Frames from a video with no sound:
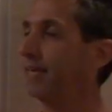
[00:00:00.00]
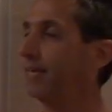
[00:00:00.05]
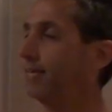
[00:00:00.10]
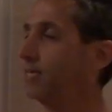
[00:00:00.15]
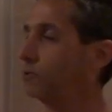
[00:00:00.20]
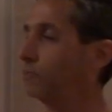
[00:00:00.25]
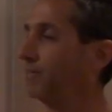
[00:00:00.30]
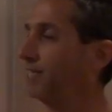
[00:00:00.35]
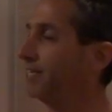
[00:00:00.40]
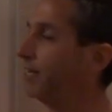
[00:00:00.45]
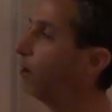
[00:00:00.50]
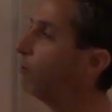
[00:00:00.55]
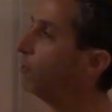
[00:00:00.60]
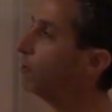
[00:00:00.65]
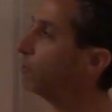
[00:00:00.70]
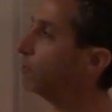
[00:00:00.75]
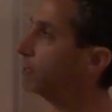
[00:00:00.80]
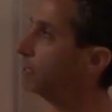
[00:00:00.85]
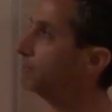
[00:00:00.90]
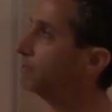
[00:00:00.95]
is we know
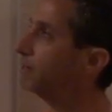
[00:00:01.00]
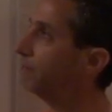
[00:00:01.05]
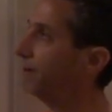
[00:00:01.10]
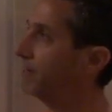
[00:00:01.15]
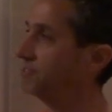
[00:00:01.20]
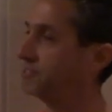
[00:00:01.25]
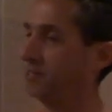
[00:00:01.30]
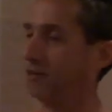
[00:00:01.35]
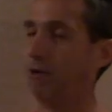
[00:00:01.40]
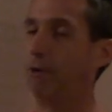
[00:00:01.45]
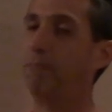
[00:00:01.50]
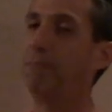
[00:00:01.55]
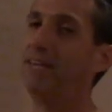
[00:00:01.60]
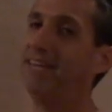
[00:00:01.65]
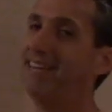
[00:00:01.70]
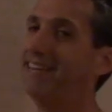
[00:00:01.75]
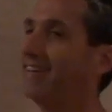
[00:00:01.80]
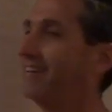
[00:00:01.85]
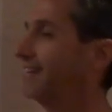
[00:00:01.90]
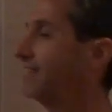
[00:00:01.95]
that we're gonna be raising our
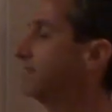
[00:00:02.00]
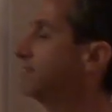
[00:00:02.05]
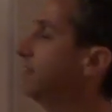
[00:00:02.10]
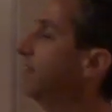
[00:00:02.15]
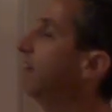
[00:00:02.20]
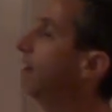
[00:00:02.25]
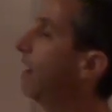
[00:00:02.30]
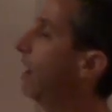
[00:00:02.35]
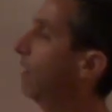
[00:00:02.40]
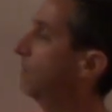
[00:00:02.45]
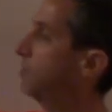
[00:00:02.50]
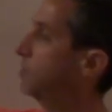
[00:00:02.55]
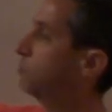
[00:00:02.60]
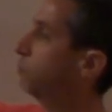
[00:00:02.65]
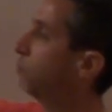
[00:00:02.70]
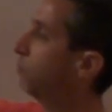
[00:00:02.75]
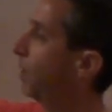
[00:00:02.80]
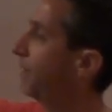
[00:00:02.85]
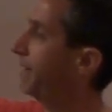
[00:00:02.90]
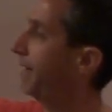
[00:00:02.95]
pigs on this
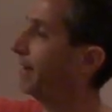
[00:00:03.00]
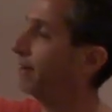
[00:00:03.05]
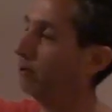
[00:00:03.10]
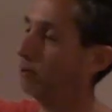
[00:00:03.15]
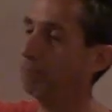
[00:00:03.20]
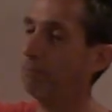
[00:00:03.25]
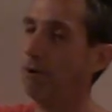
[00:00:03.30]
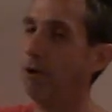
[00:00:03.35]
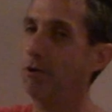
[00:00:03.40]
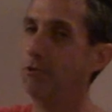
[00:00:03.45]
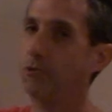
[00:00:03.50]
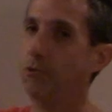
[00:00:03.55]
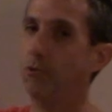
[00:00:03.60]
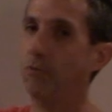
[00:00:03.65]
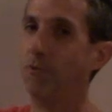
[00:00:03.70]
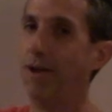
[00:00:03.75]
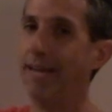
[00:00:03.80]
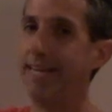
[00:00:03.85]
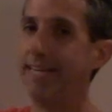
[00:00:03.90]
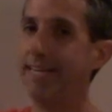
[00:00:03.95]
one acre
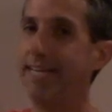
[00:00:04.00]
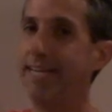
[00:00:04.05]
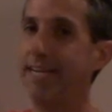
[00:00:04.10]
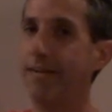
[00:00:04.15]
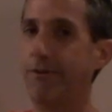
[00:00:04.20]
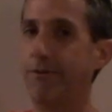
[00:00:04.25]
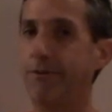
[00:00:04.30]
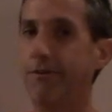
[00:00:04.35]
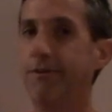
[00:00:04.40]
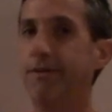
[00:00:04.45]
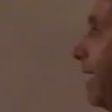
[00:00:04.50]
parcel right here.